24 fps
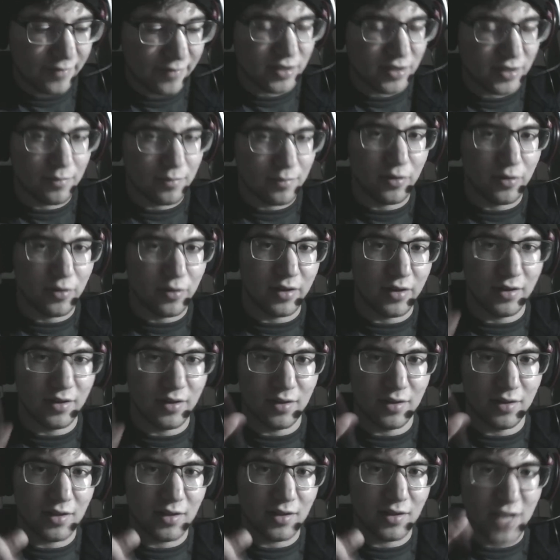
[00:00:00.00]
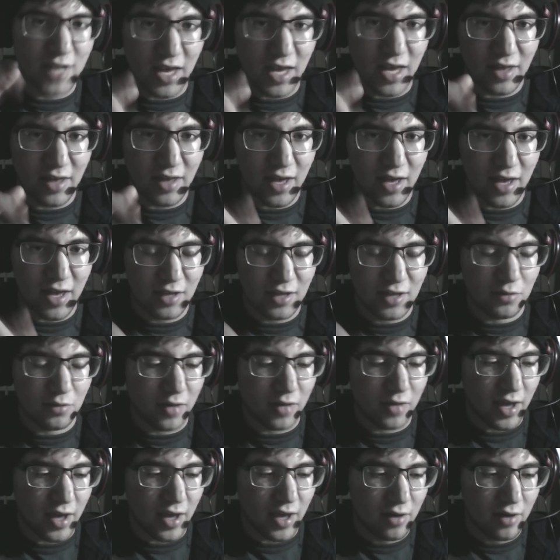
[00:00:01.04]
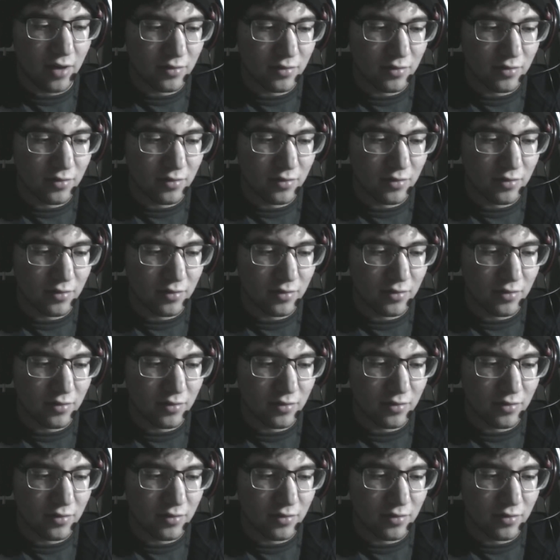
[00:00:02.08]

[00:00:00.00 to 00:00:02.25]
to put take that into account.